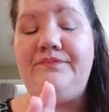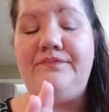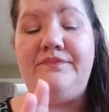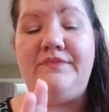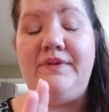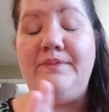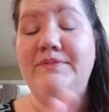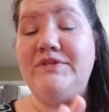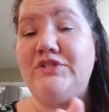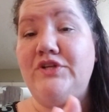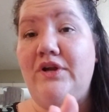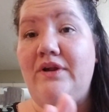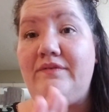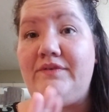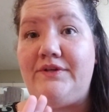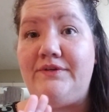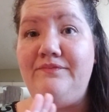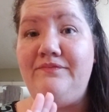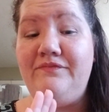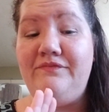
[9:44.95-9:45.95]
Let me start
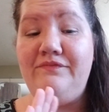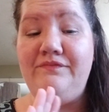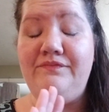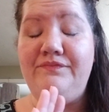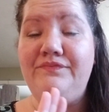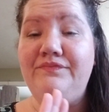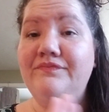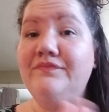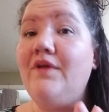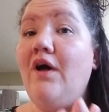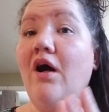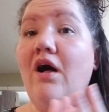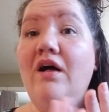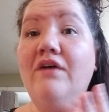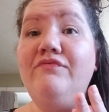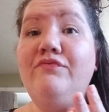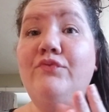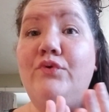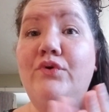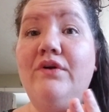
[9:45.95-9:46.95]
over. All
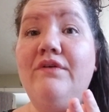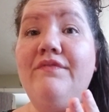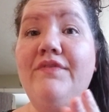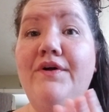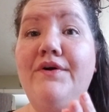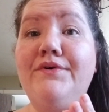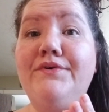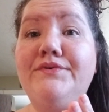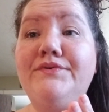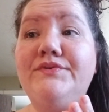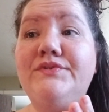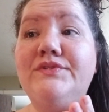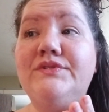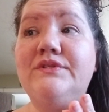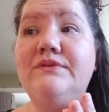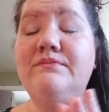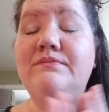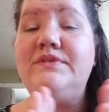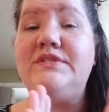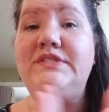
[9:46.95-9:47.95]
4 of those
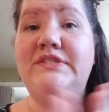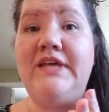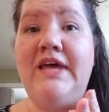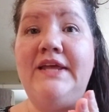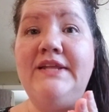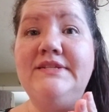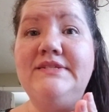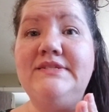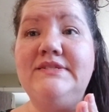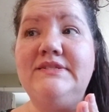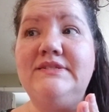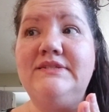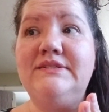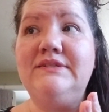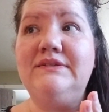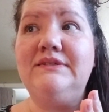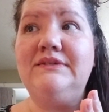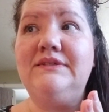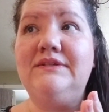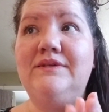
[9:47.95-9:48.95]
scents
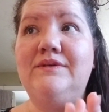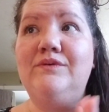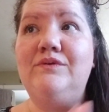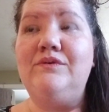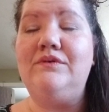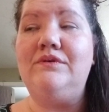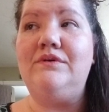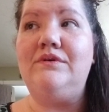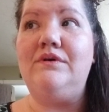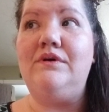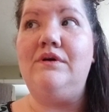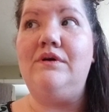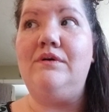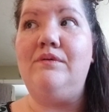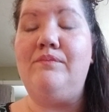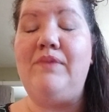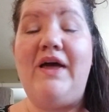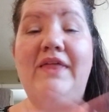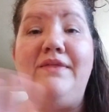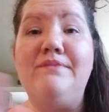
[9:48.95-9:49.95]

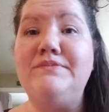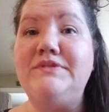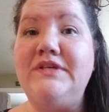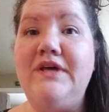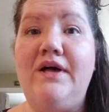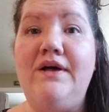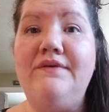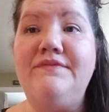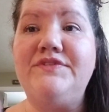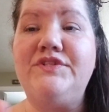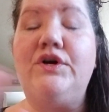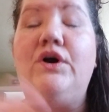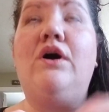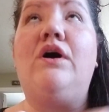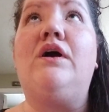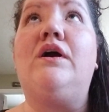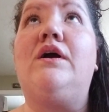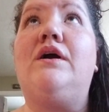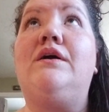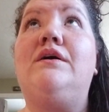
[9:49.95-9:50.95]
by themselves
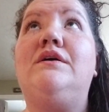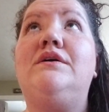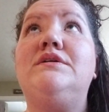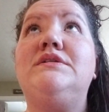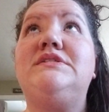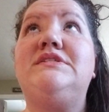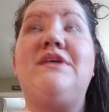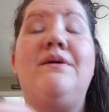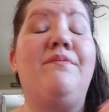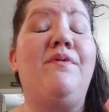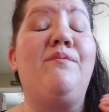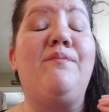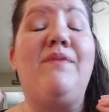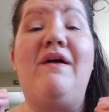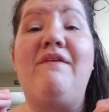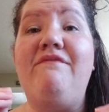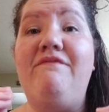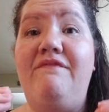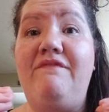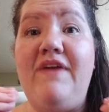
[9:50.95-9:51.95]
are some of
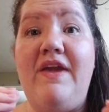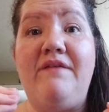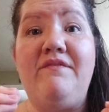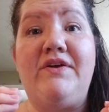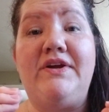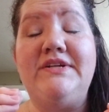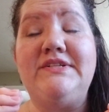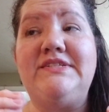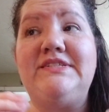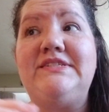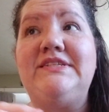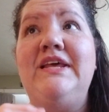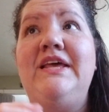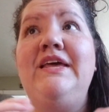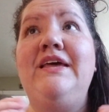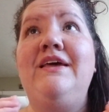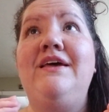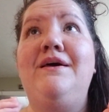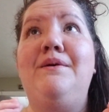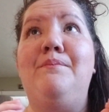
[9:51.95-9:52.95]
my favorites.
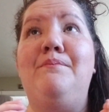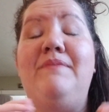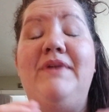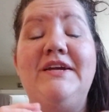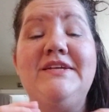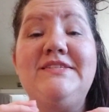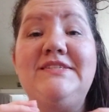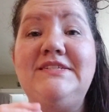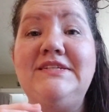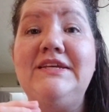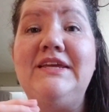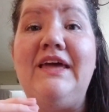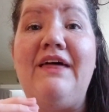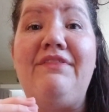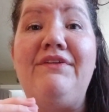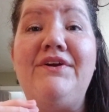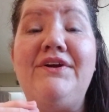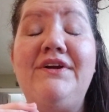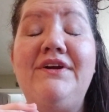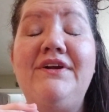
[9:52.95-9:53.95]
Mixed
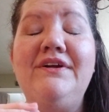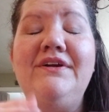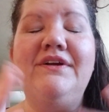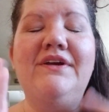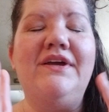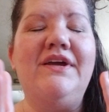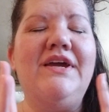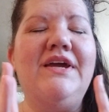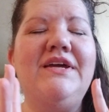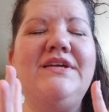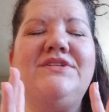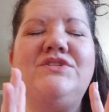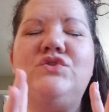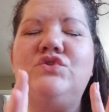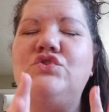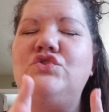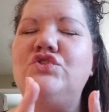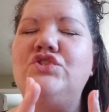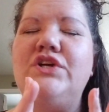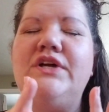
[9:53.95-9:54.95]
together,
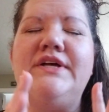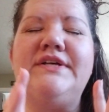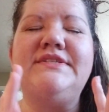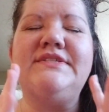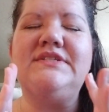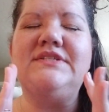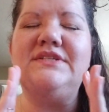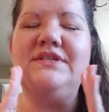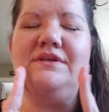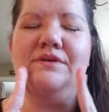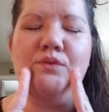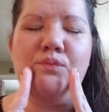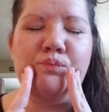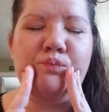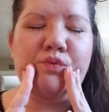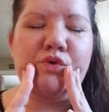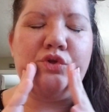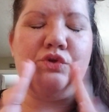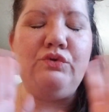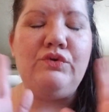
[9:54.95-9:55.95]
it's just
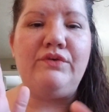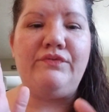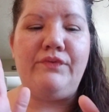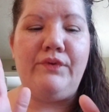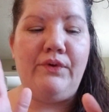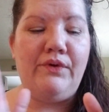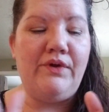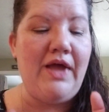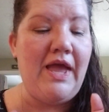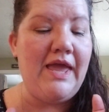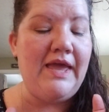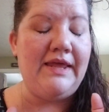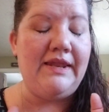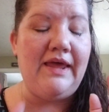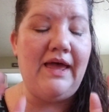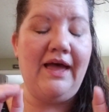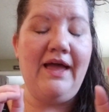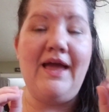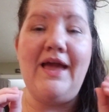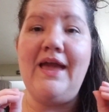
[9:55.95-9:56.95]
beautiful, and
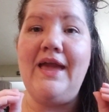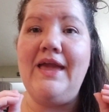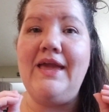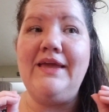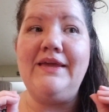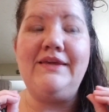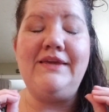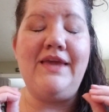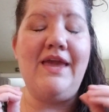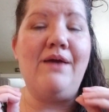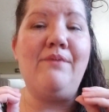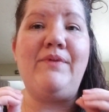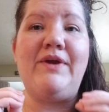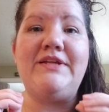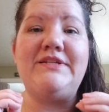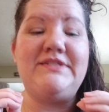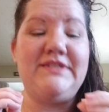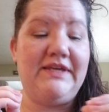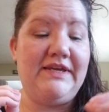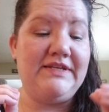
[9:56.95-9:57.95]
I can't
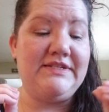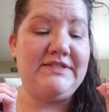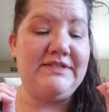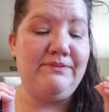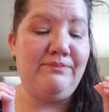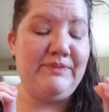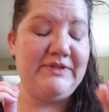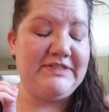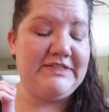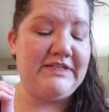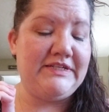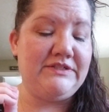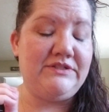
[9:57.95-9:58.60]
wait to get busy.